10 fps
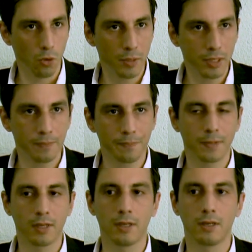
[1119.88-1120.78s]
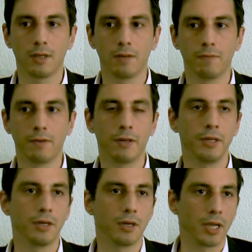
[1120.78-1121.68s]
woman a
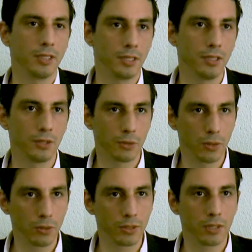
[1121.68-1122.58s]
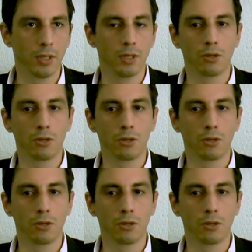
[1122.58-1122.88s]
very young 18 year old,